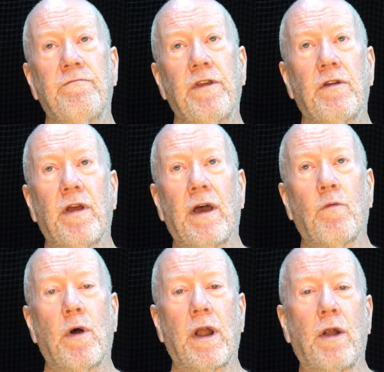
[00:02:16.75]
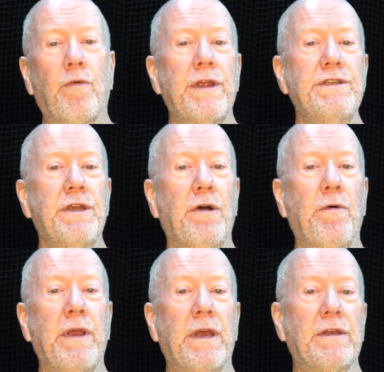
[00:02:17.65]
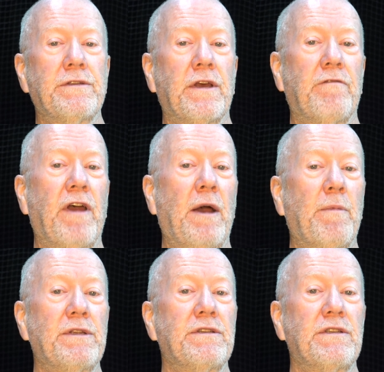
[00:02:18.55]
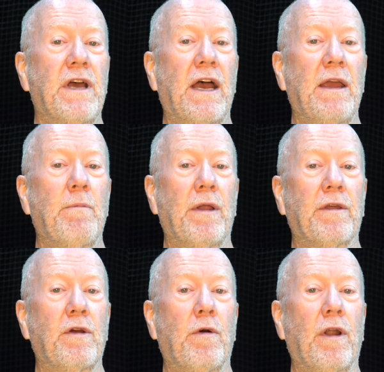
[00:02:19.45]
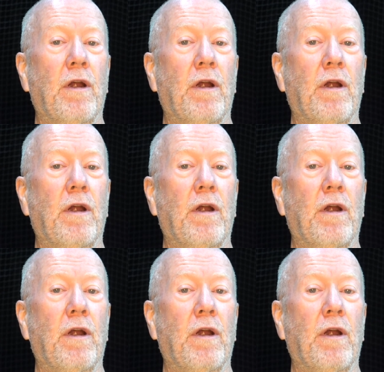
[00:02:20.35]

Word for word: figure out what our ratio is of how much time on the court